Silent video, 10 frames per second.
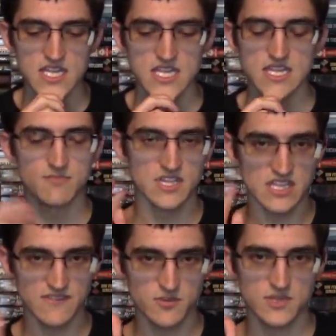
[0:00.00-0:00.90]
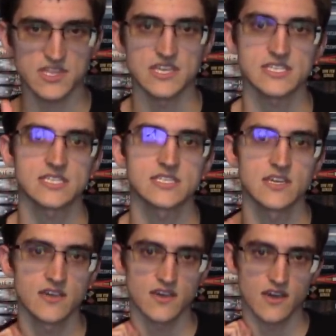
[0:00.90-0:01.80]
let me leave you with this.
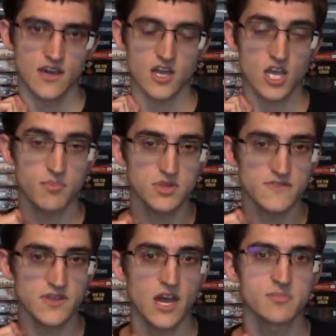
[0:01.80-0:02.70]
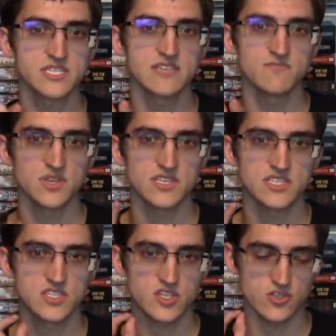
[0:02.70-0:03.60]
A couple of competent
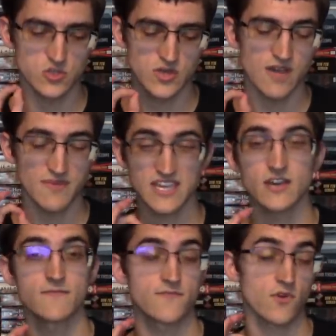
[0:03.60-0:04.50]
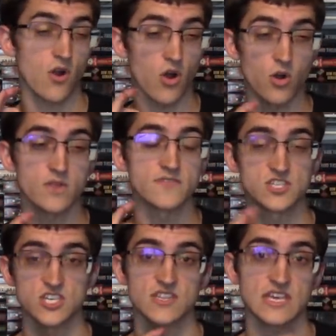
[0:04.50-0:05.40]
bits do not make up for all of the
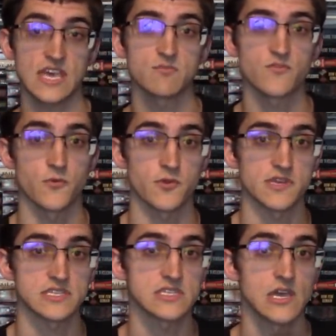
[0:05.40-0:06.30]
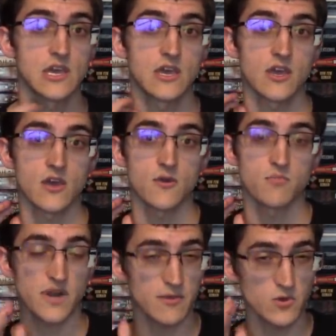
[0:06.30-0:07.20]
shit that came before this,
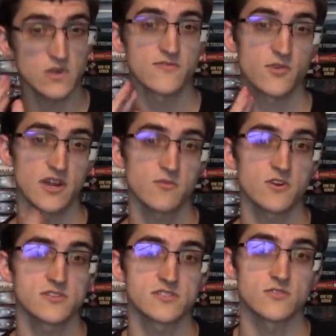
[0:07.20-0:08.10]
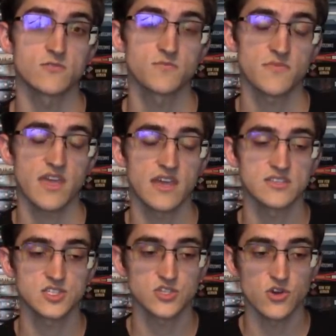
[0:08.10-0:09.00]
but I will give credit where it's due.
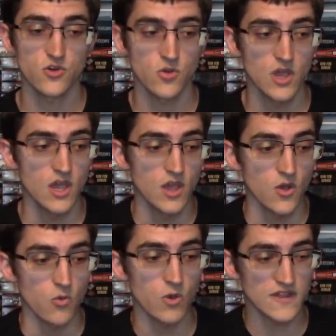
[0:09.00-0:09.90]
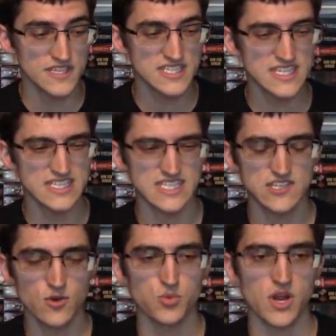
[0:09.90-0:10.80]
And so, while this is
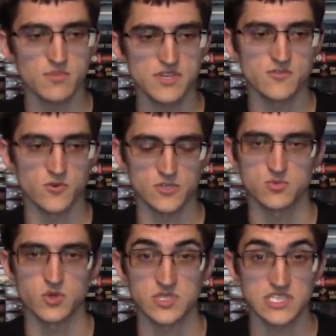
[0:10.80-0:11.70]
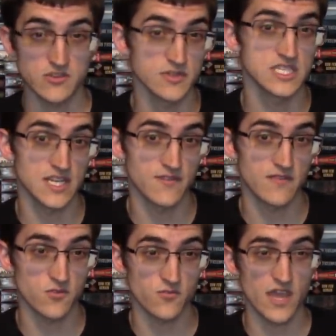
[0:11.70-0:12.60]
still probably the worst book series I've
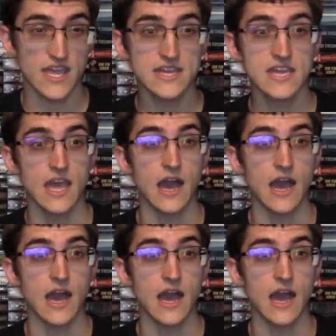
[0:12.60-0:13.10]
ever read,